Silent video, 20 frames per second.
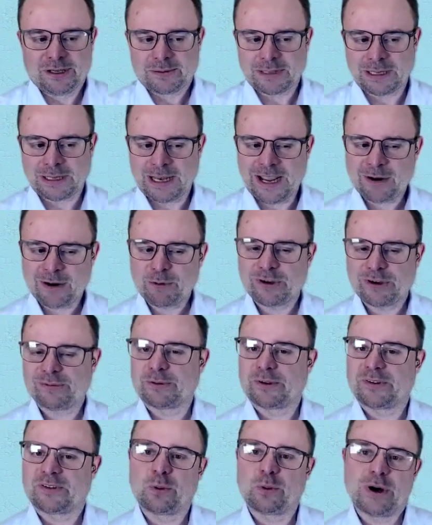
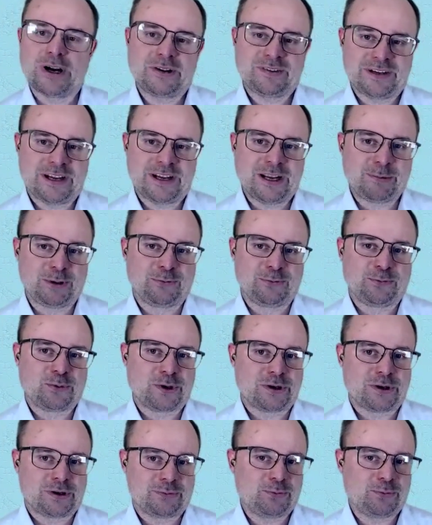was quite stable
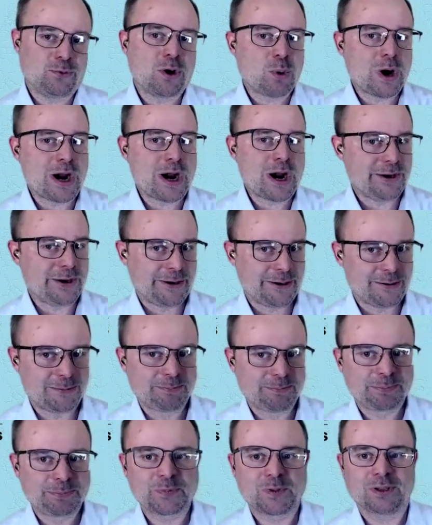for a while now.
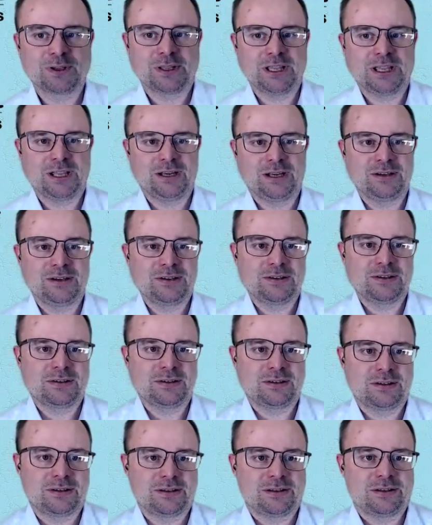And
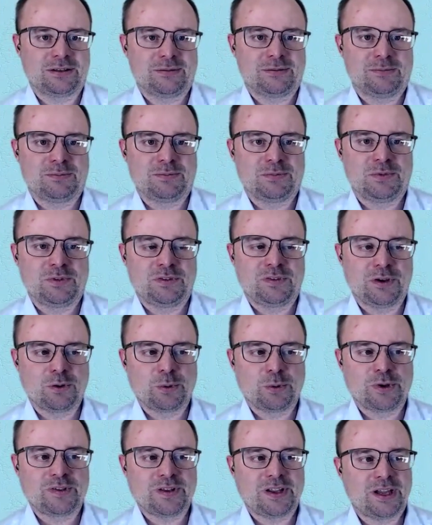so
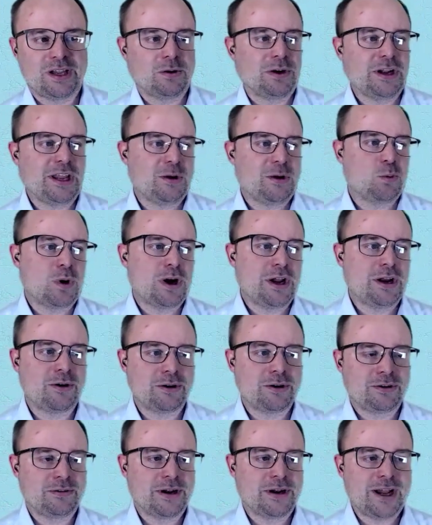we said, okay, why
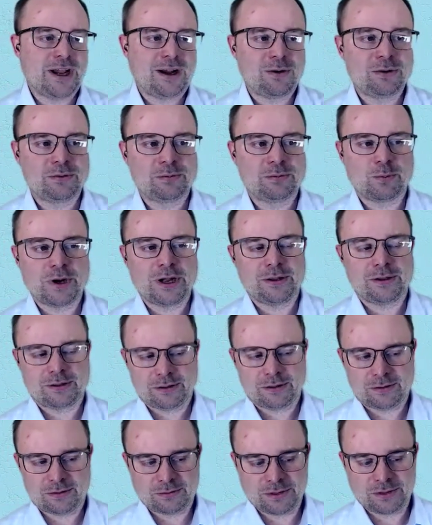not now?
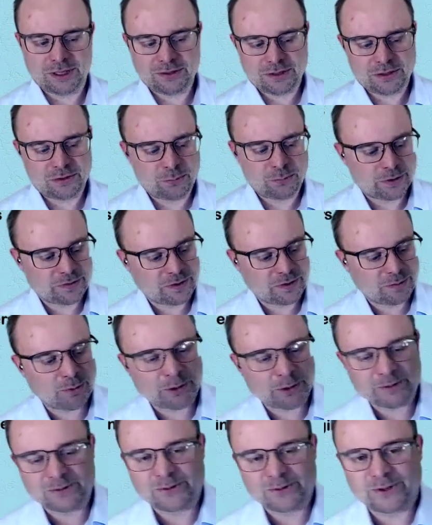And it was
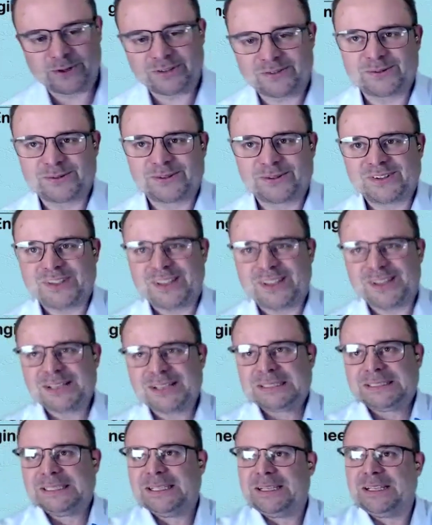important to us to say,
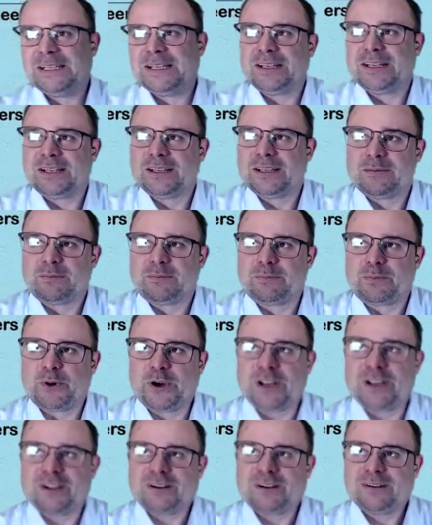
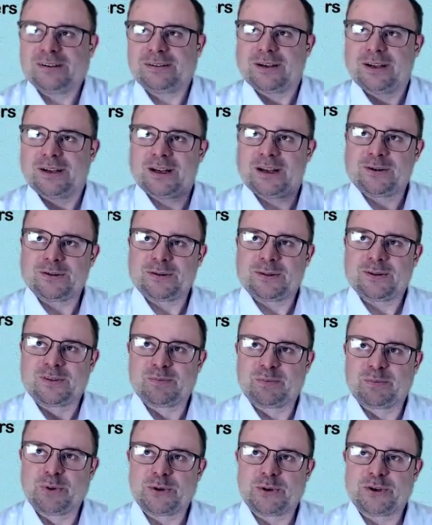bring out this
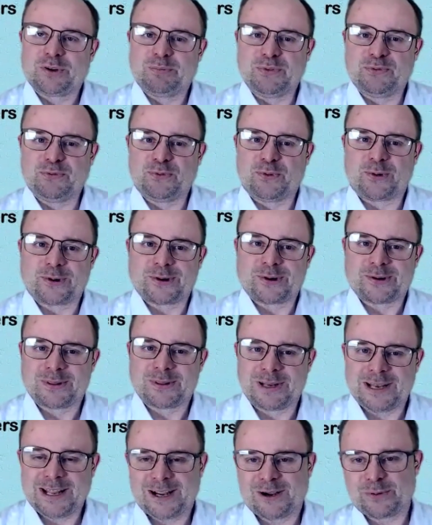book before
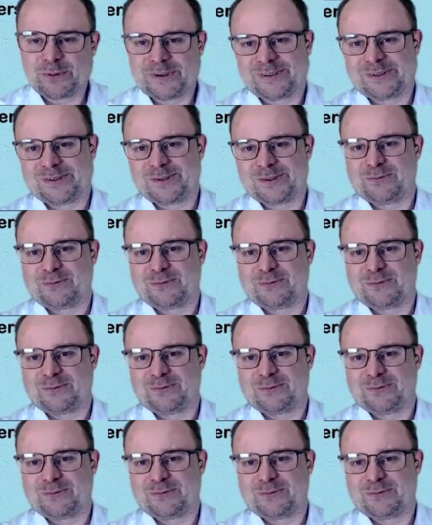the language is